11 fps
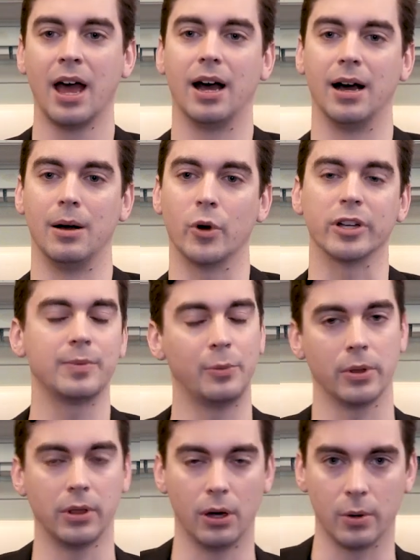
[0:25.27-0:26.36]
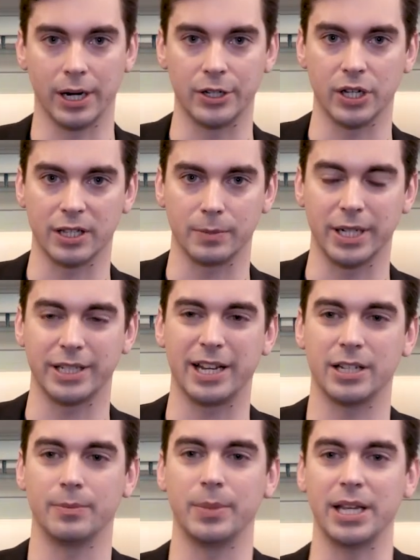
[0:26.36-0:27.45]
Whereas people with lower adjustment
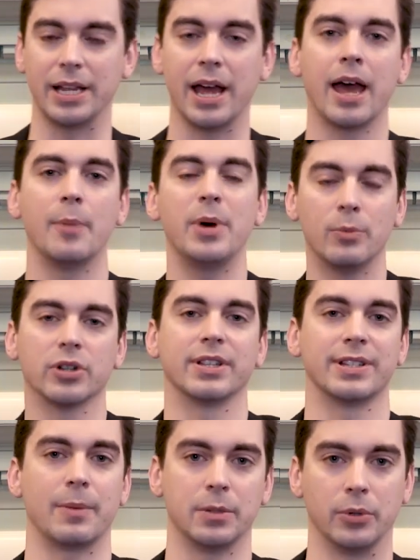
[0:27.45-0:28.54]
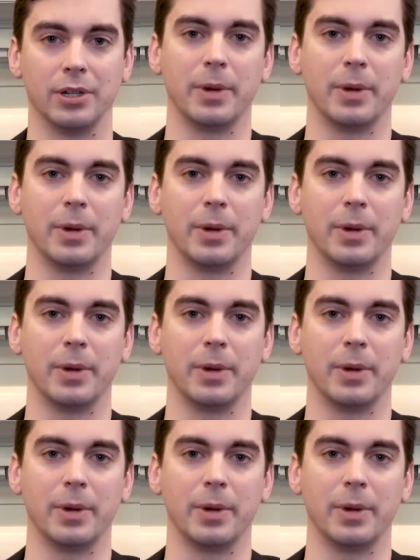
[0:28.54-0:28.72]
tend to be a bit more susceptible,